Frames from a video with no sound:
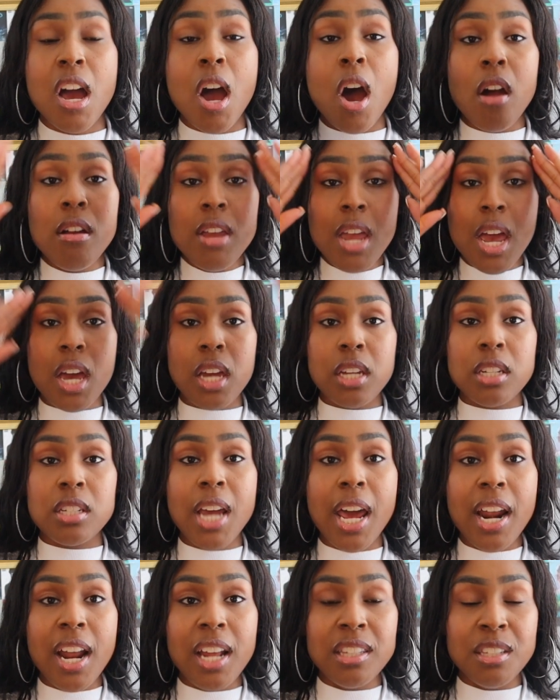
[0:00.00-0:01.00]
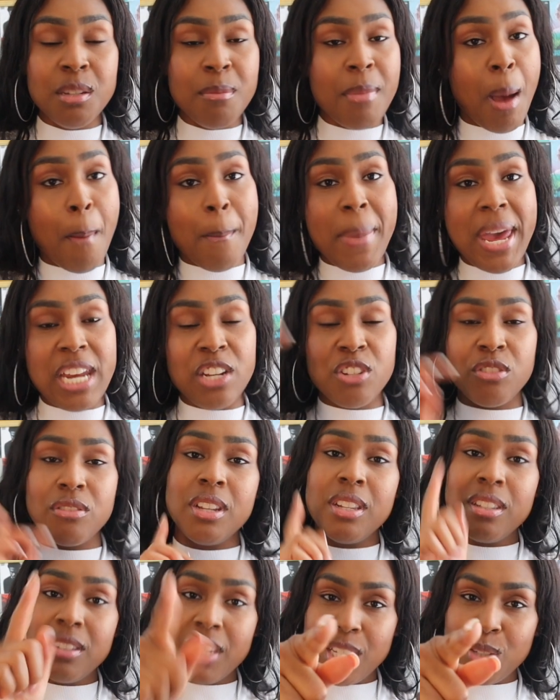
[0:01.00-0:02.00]
oh yeah, shout out to my
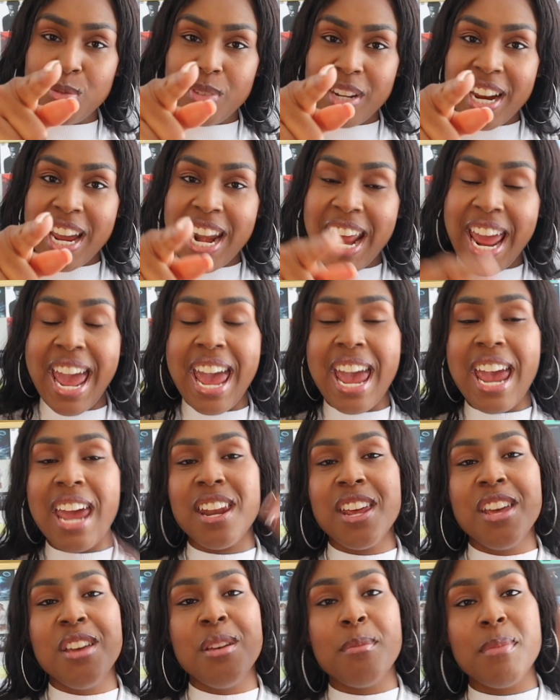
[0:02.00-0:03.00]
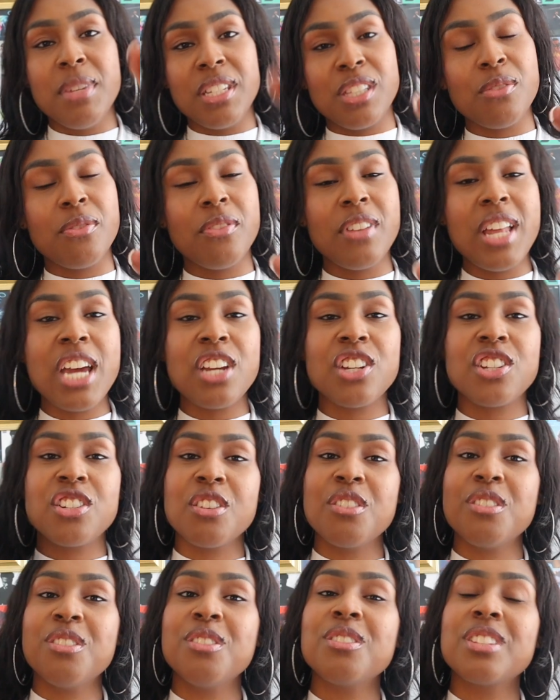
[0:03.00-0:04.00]
patrons. That's what I gotta add. Mr. Flat
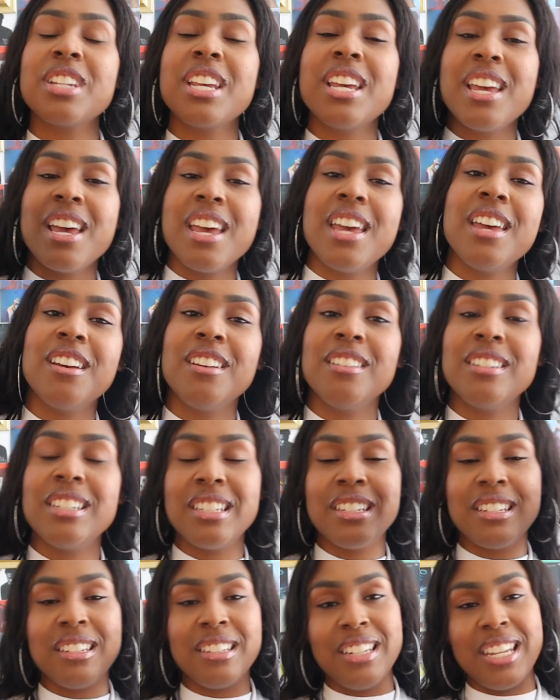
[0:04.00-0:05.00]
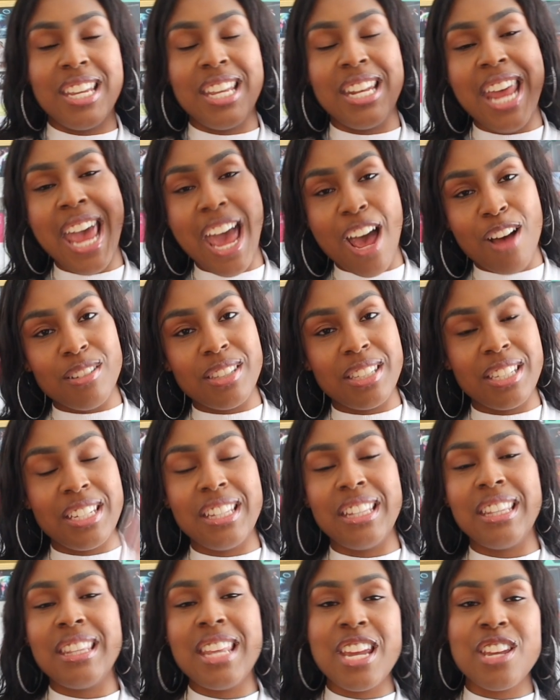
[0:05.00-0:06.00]
Shows, Eldon, and
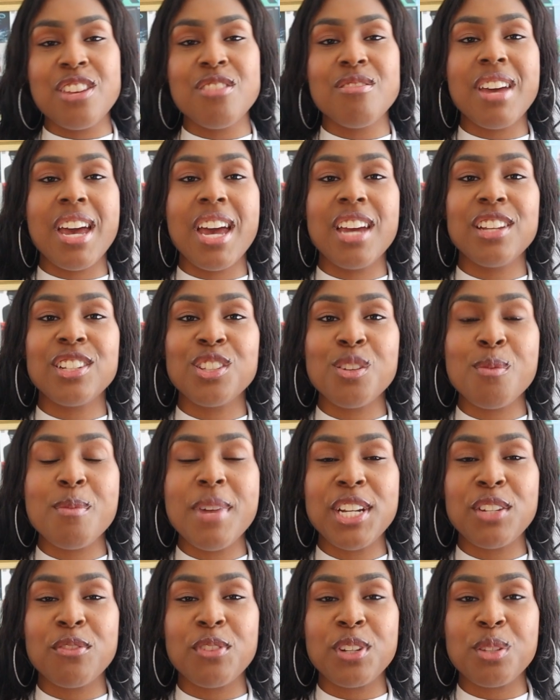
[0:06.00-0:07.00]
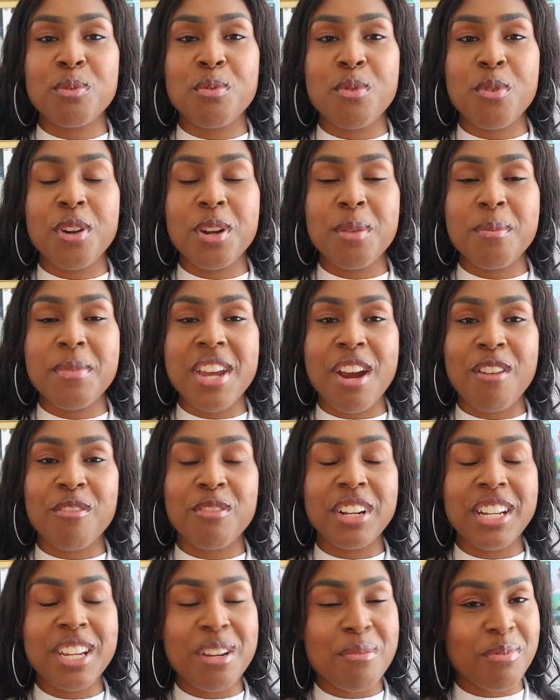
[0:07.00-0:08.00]
Alton. Thank you guys so much for supporting me. I
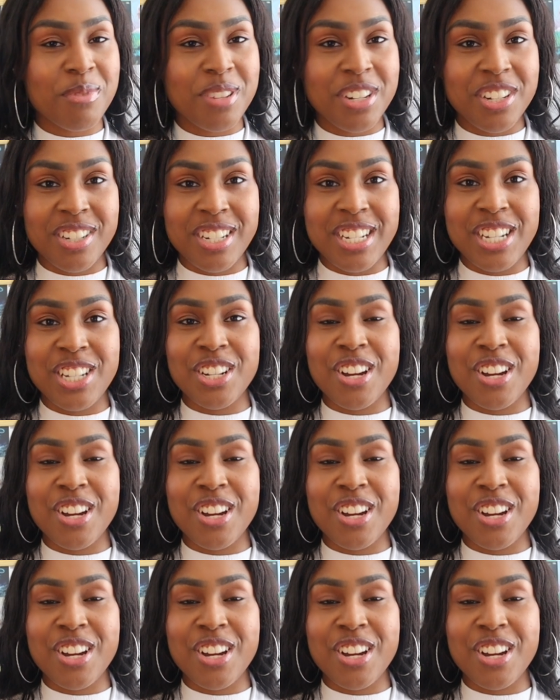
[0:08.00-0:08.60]
really appreciate